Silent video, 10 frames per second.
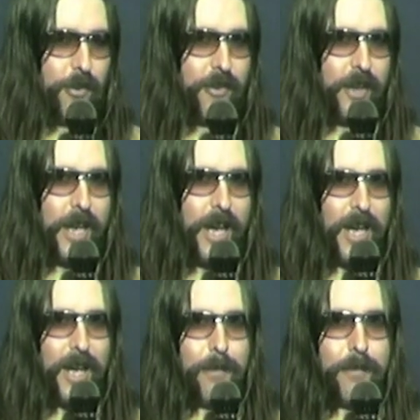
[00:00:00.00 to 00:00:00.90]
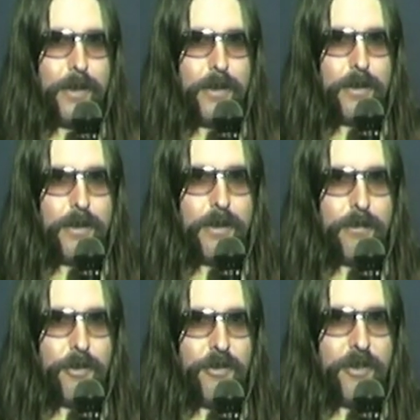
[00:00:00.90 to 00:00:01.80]

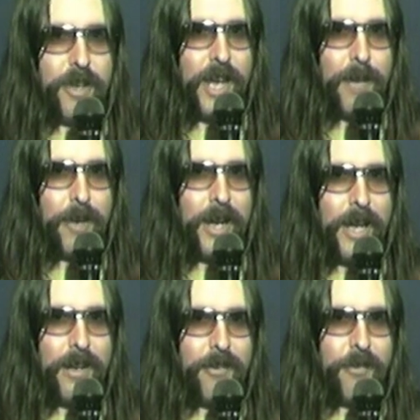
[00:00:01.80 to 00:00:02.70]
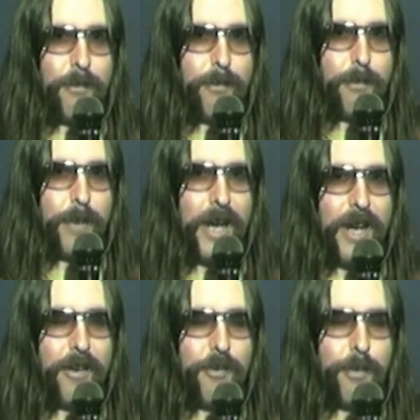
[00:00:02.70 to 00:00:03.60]
the camera head, its
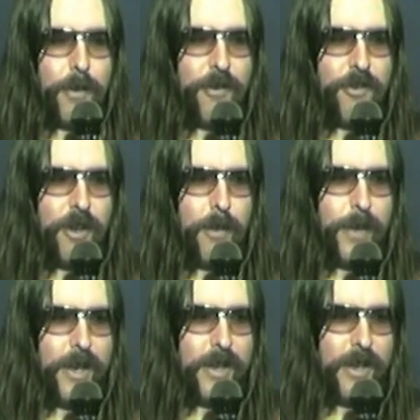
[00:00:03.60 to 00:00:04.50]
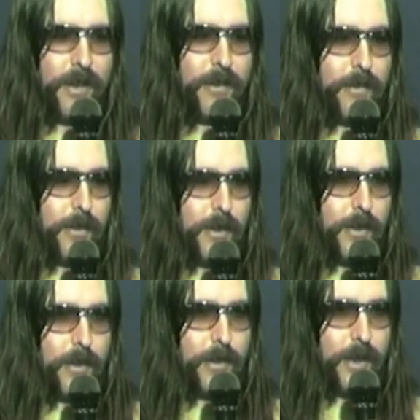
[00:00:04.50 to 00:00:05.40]
part is pretty much no bigger than
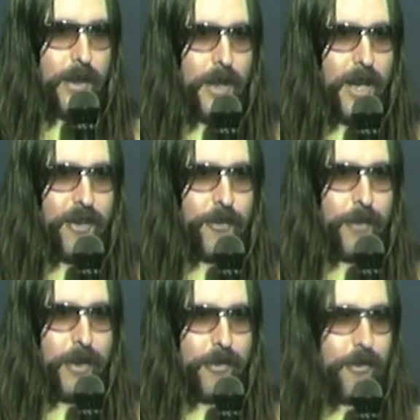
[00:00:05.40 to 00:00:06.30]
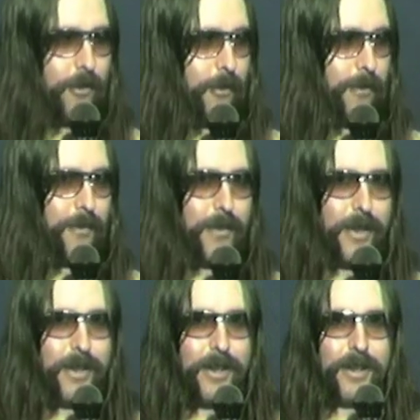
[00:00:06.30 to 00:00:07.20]
a large fist,
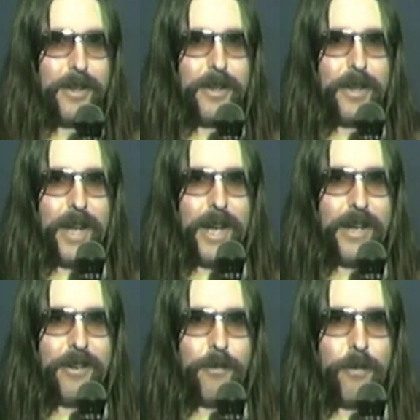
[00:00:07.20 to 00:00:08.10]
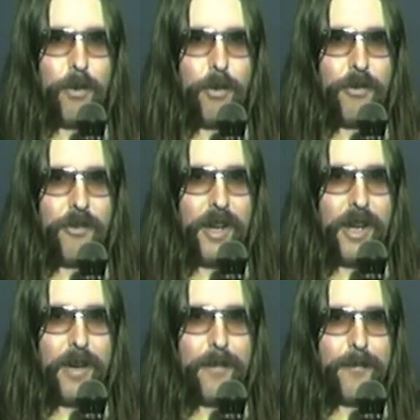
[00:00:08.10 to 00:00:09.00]
and of course
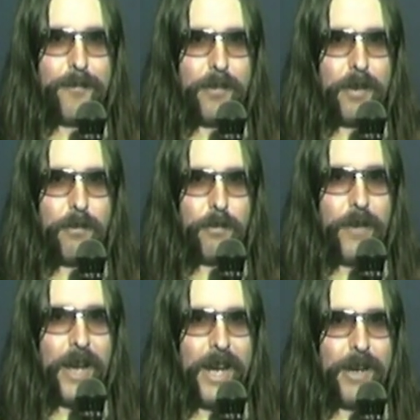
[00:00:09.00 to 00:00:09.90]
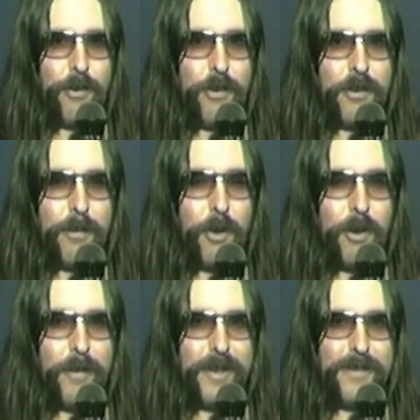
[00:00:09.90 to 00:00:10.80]
with a handle on the bottom.